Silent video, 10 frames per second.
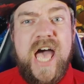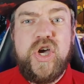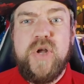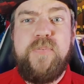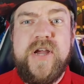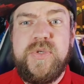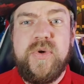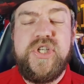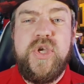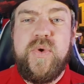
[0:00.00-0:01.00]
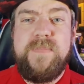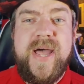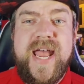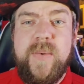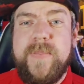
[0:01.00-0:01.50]
A good pressure washer, you could
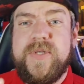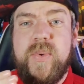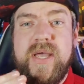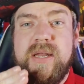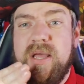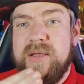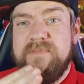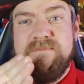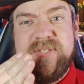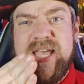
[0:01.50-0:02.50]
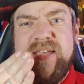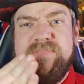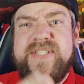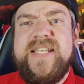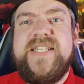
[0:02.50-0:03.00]
pay anywhere between, say,
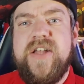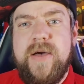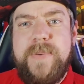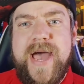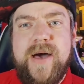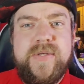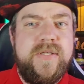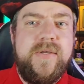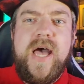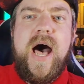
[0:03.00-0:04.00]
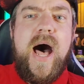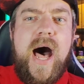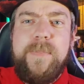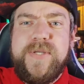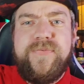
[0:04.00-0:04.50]
£69
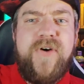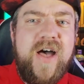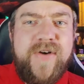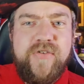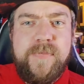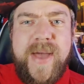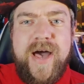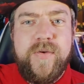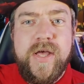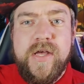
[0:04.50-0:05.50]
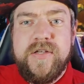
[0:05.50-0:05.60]
up to £500.